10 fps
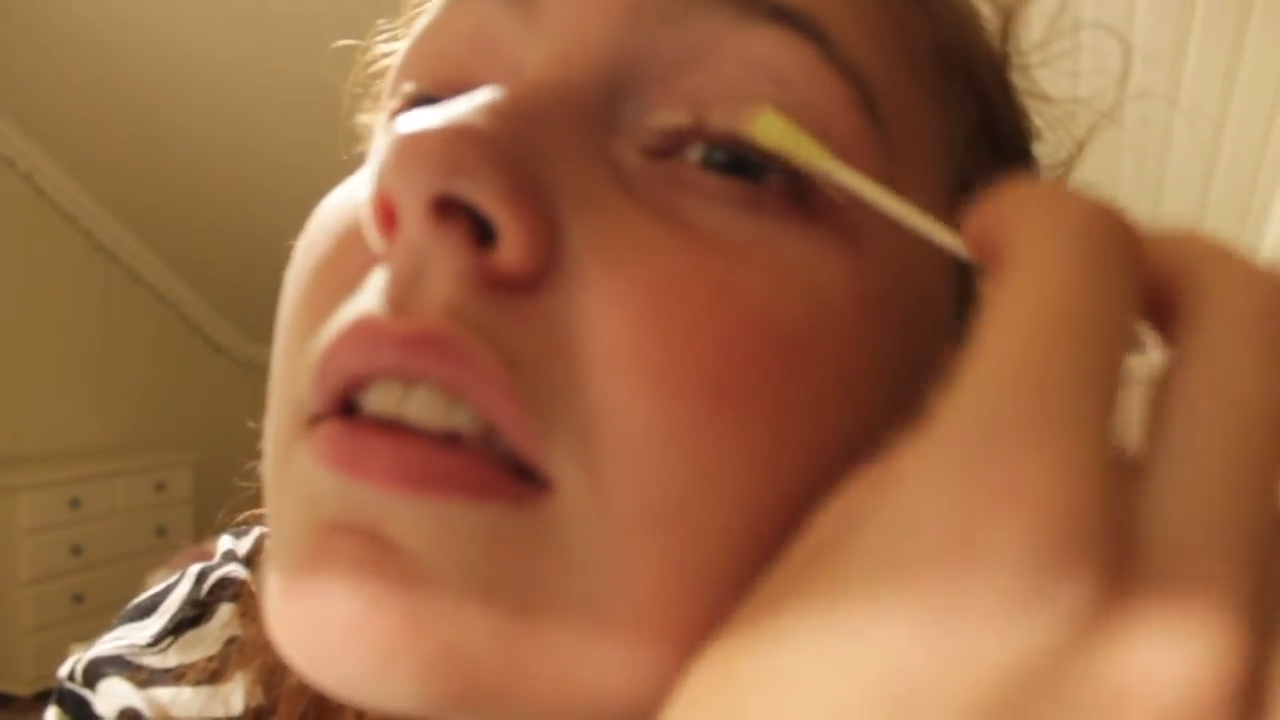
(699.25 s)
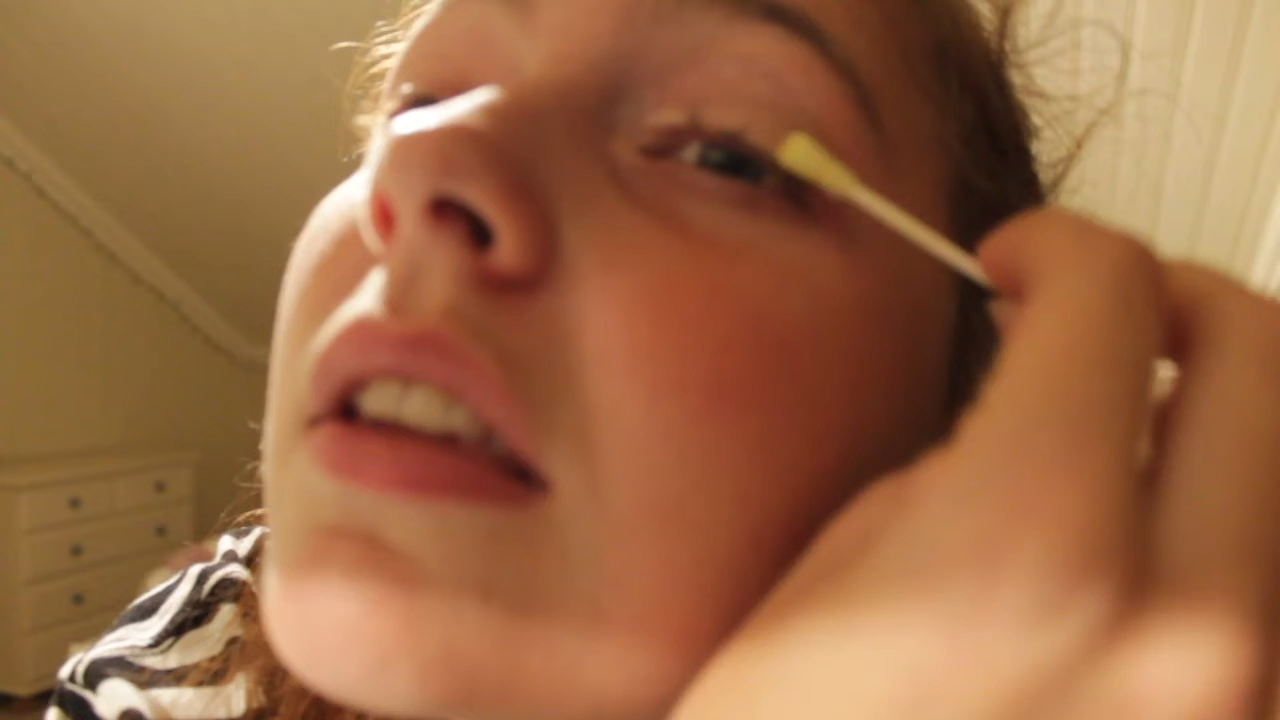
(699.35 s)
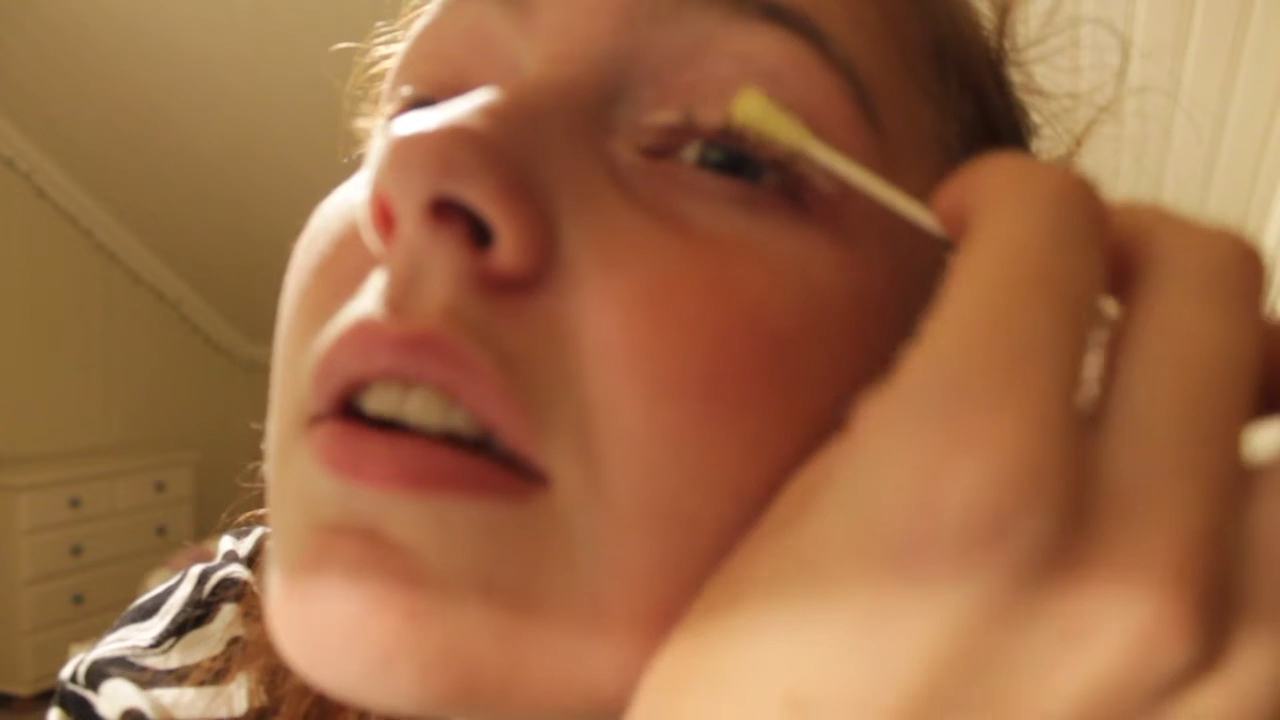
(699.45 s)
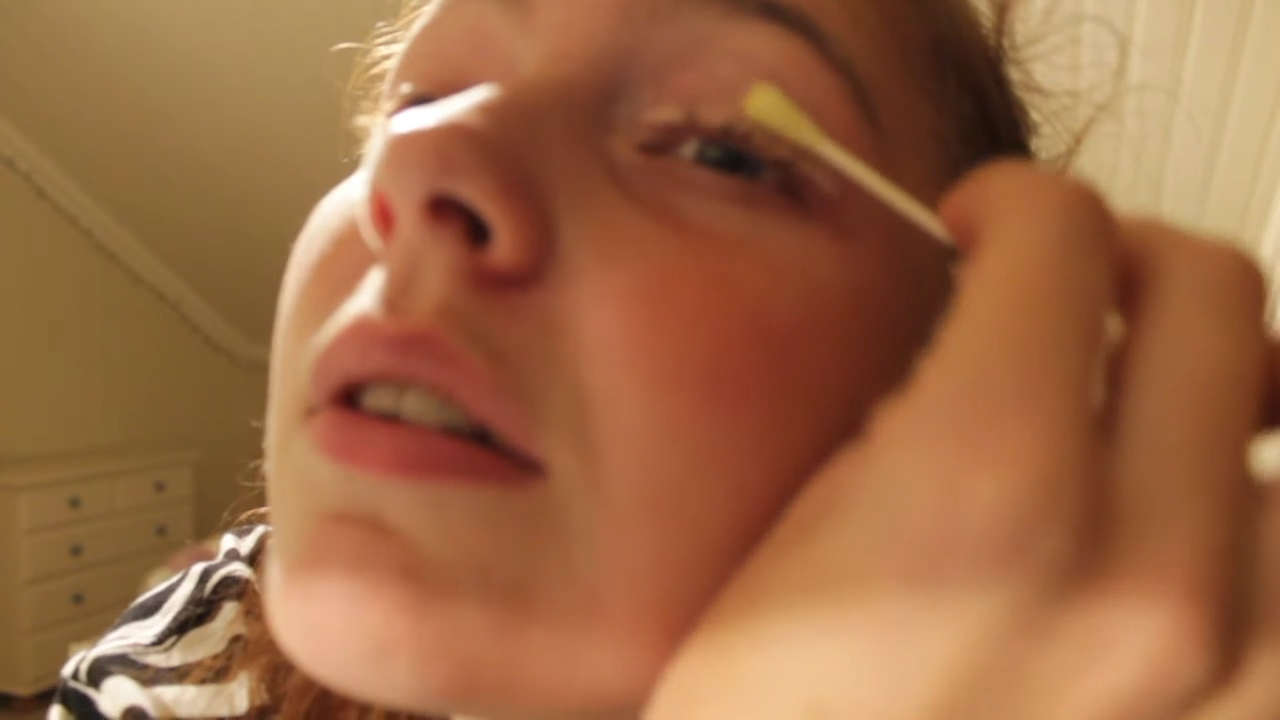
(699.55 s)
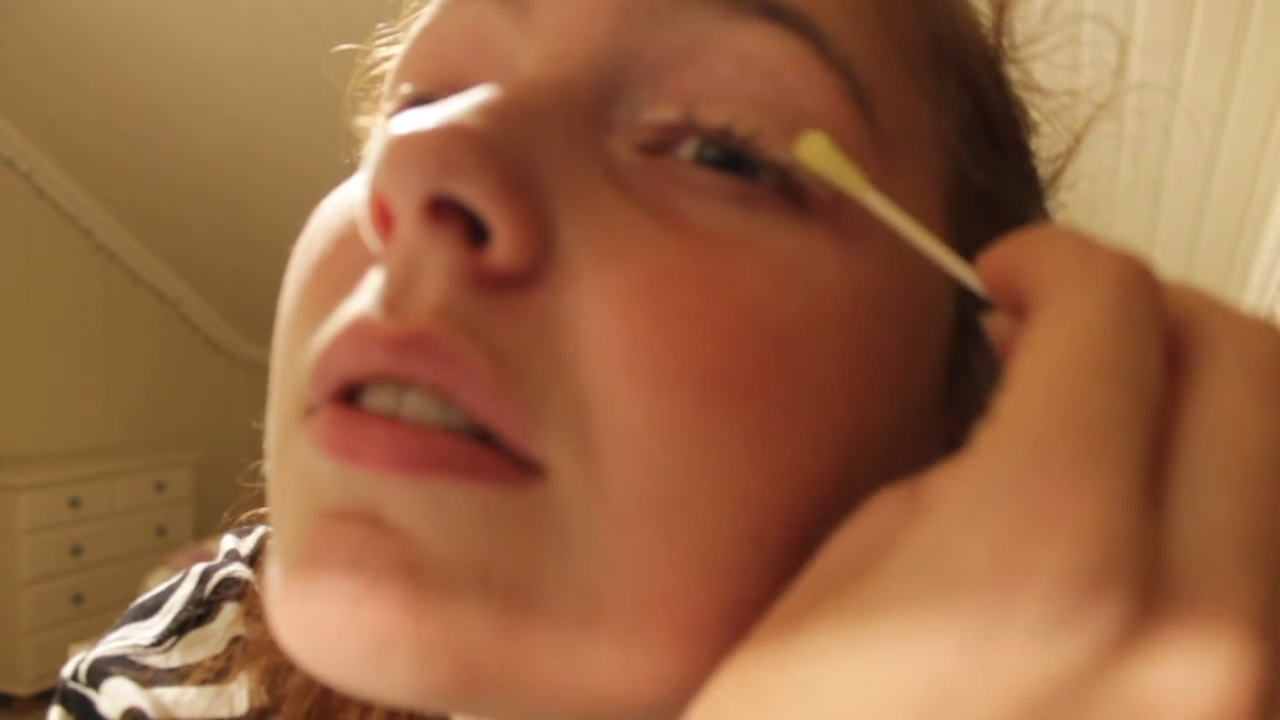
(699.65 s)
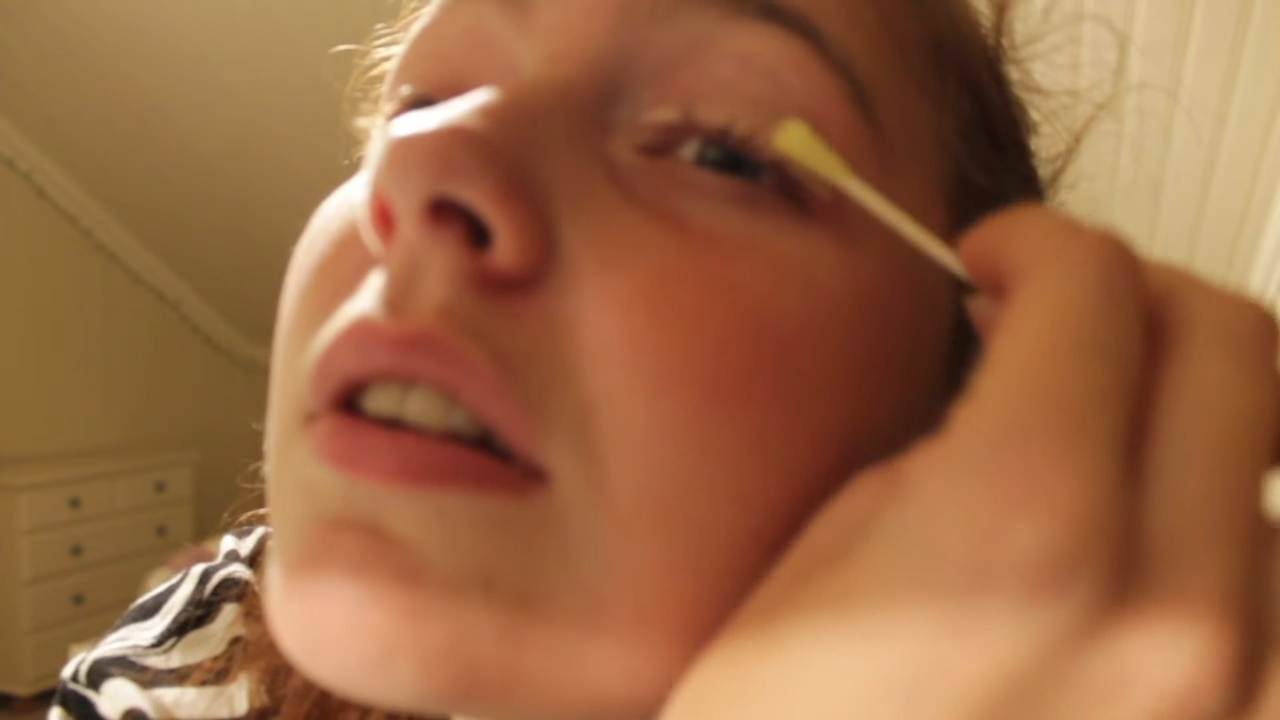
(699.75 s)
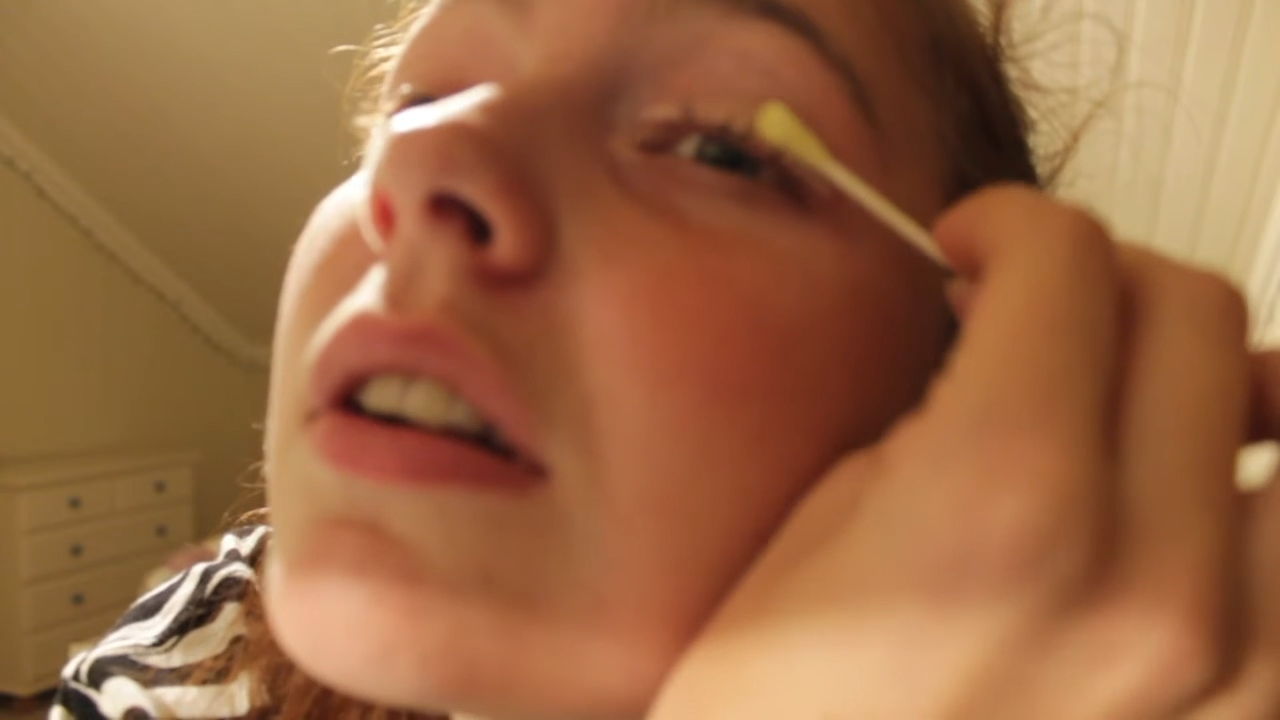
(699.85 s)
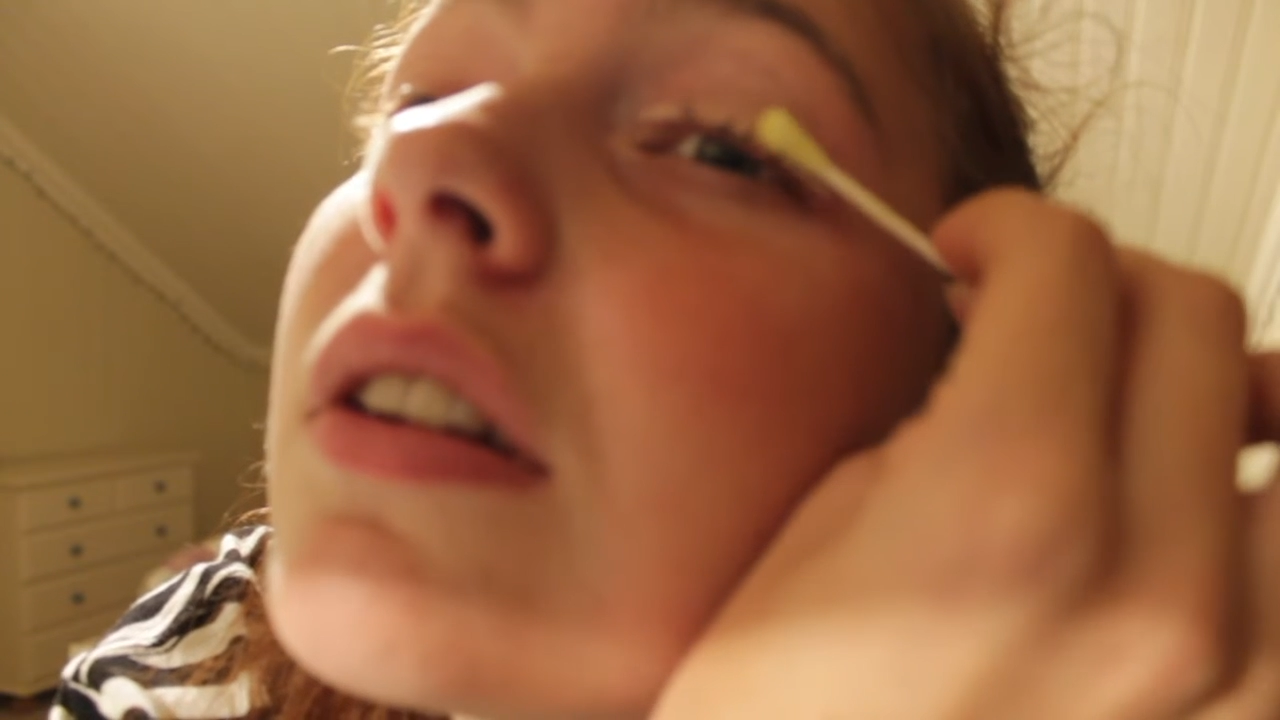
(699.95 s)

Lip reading: is how we're